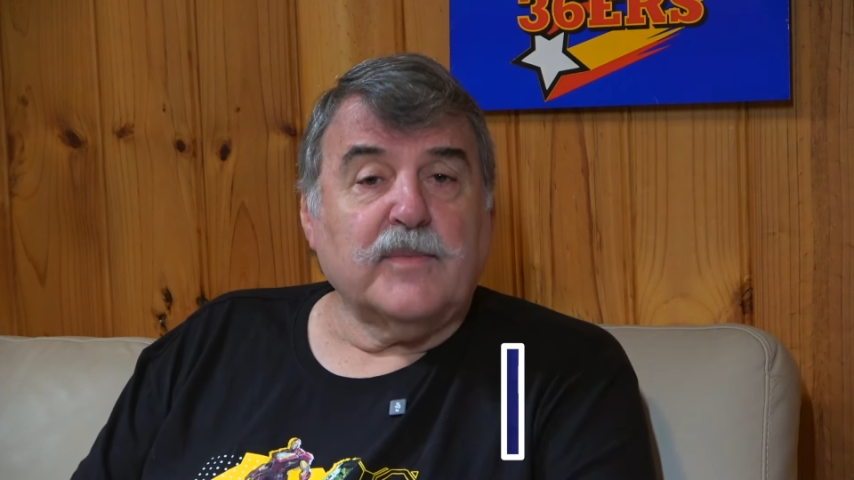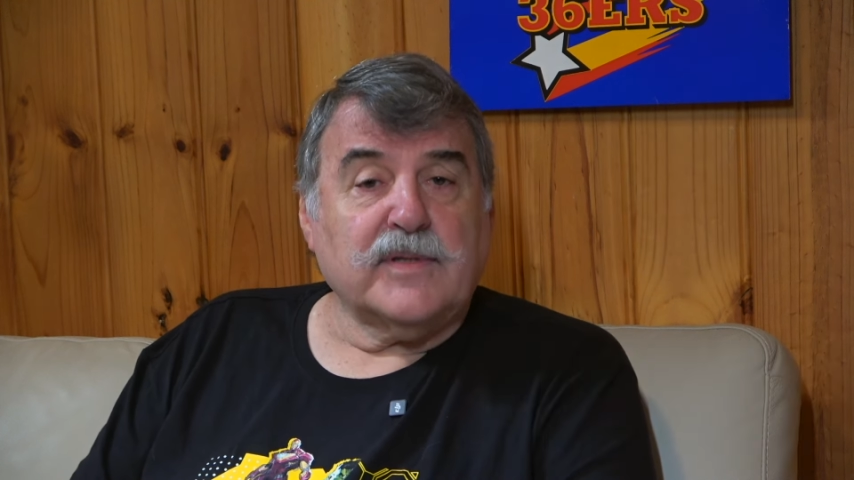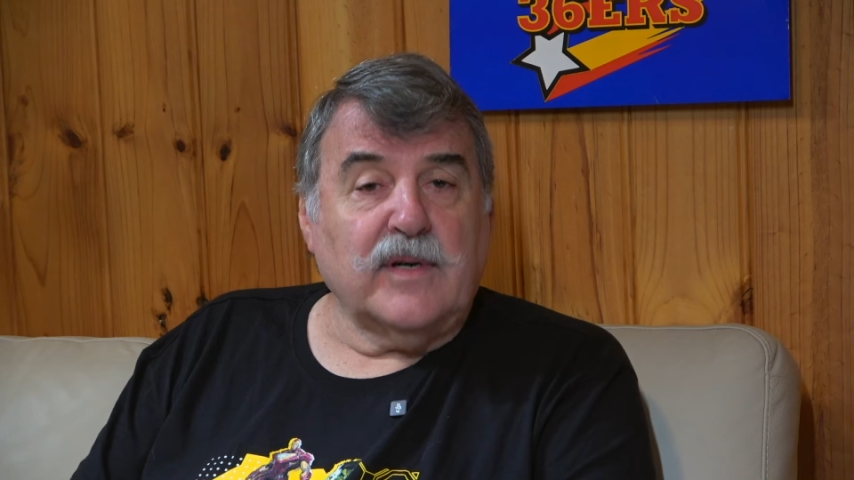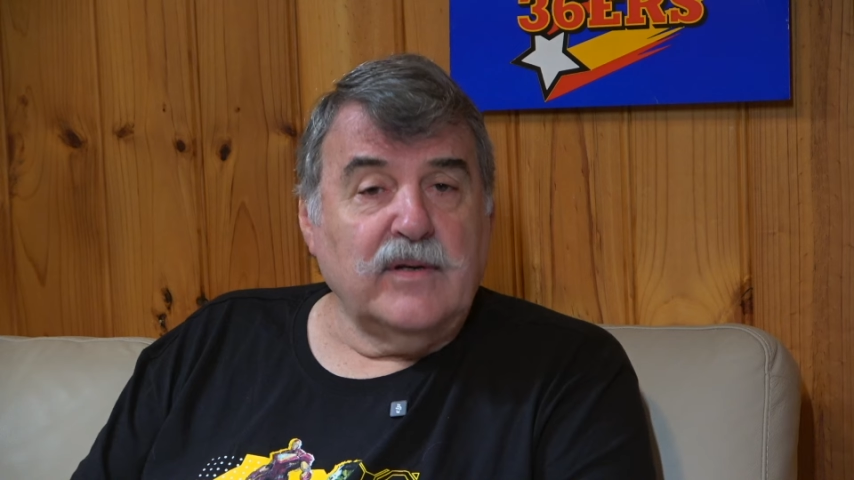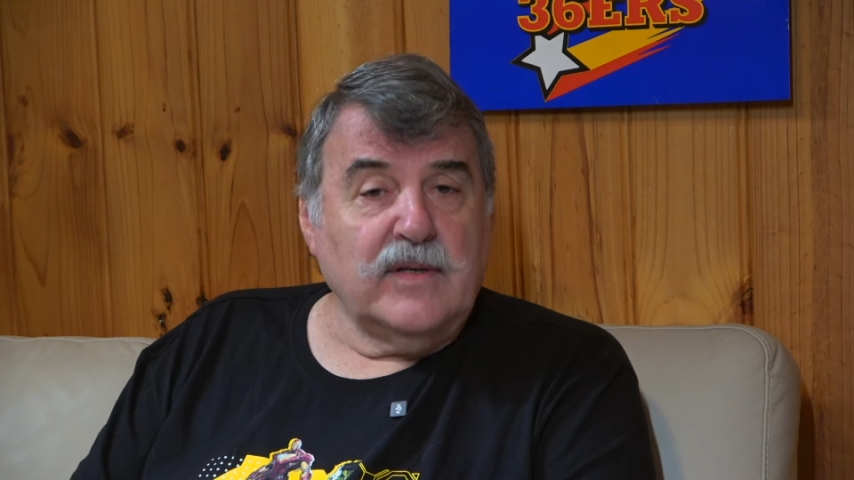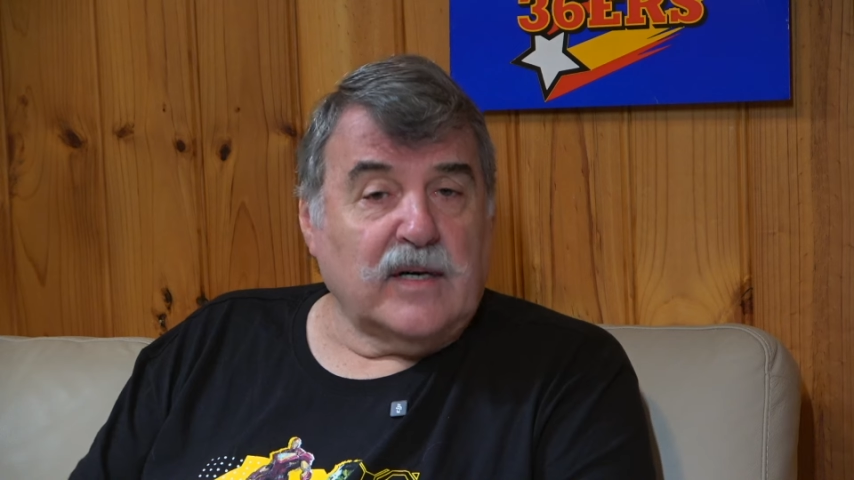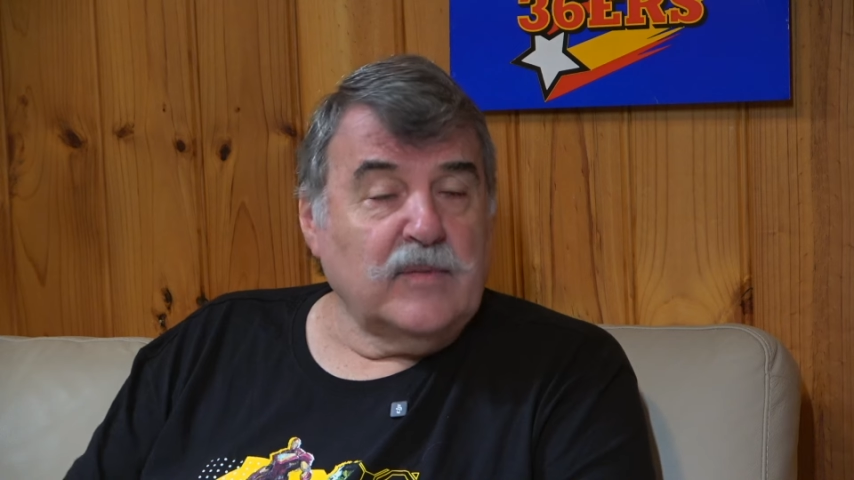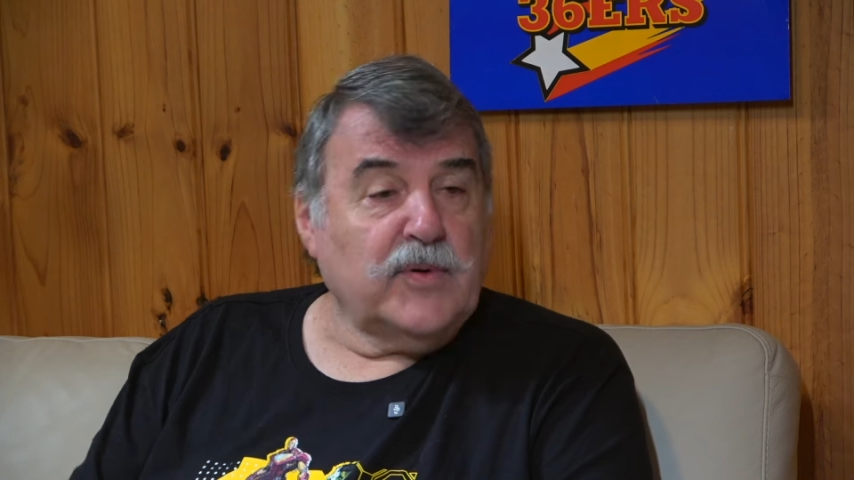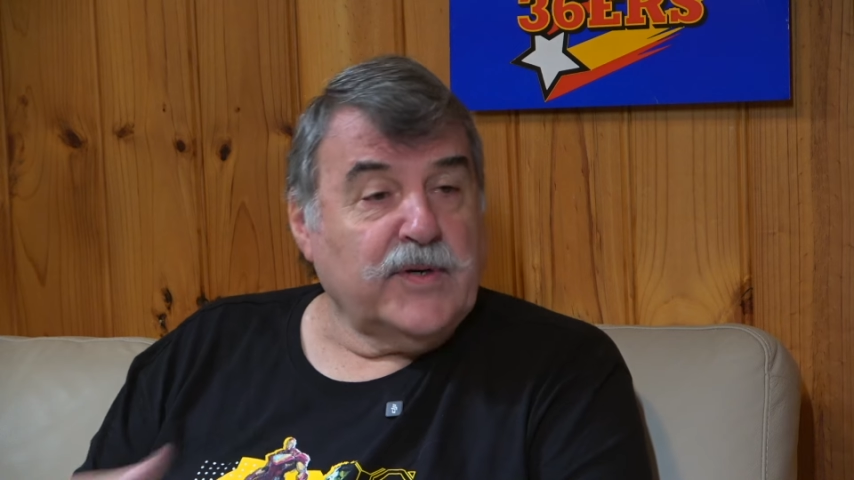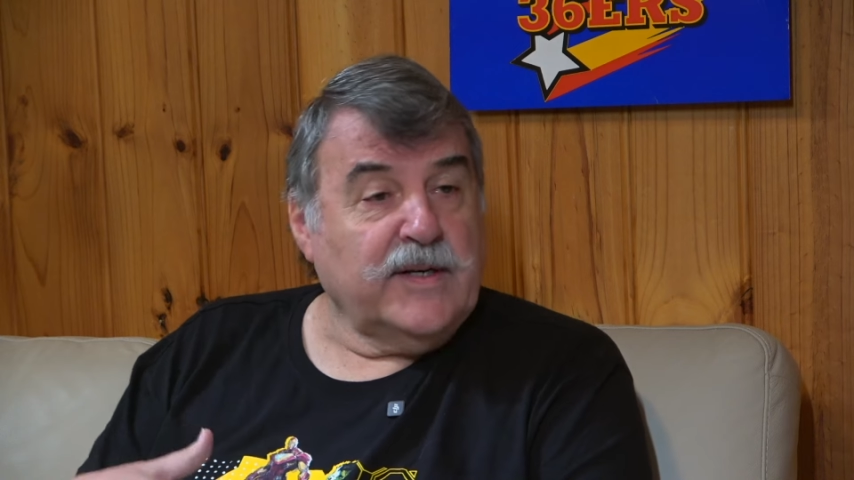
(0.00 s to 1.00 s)
zone.
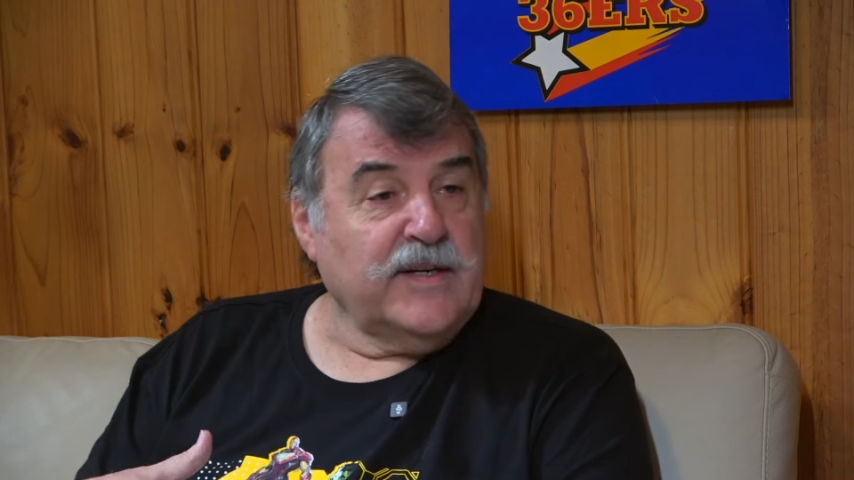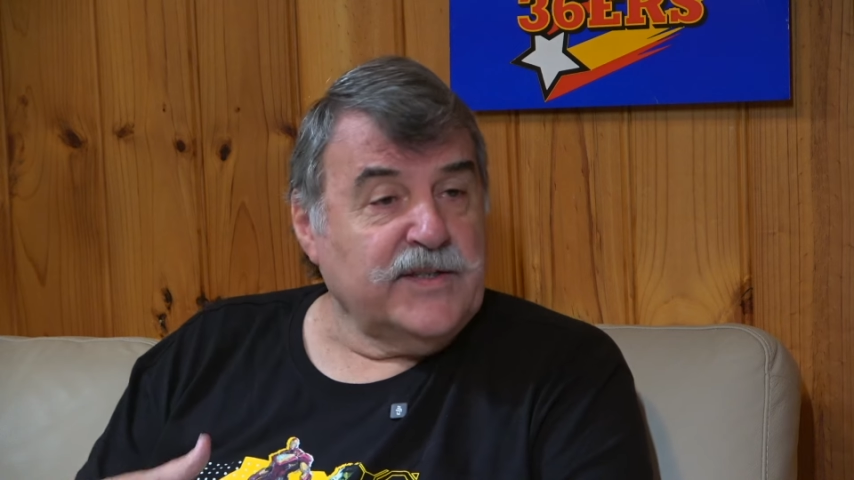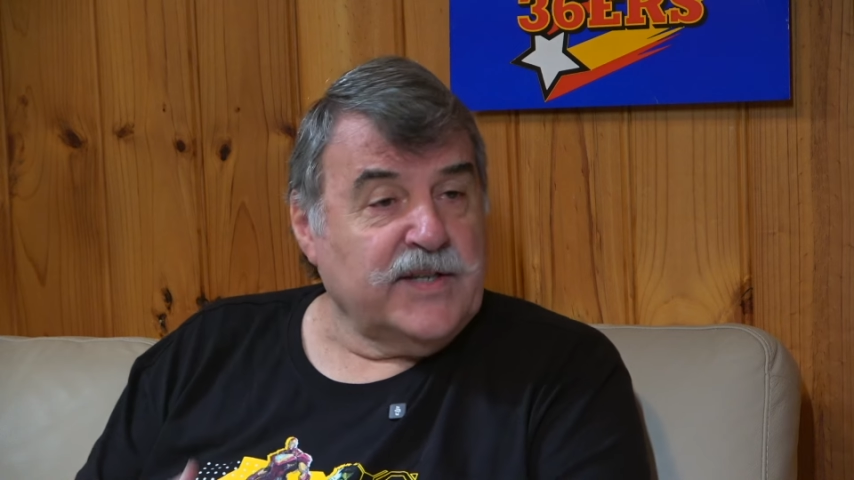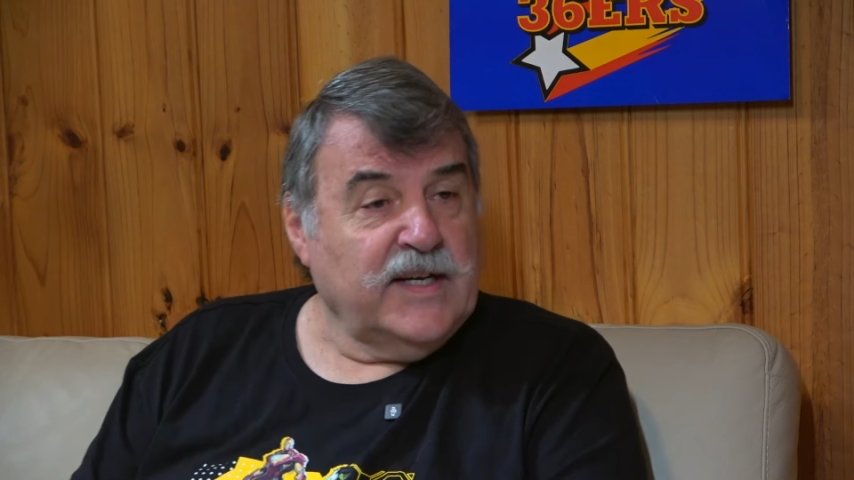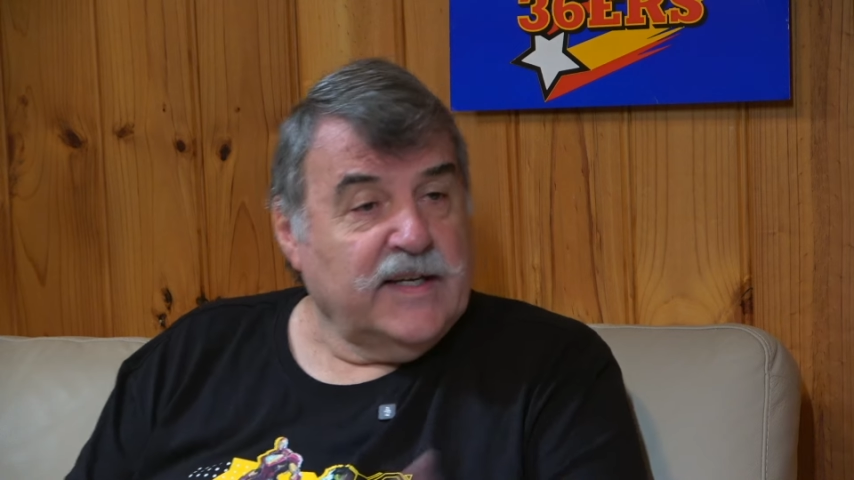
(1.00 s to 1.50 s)
I'm Boti Nagy.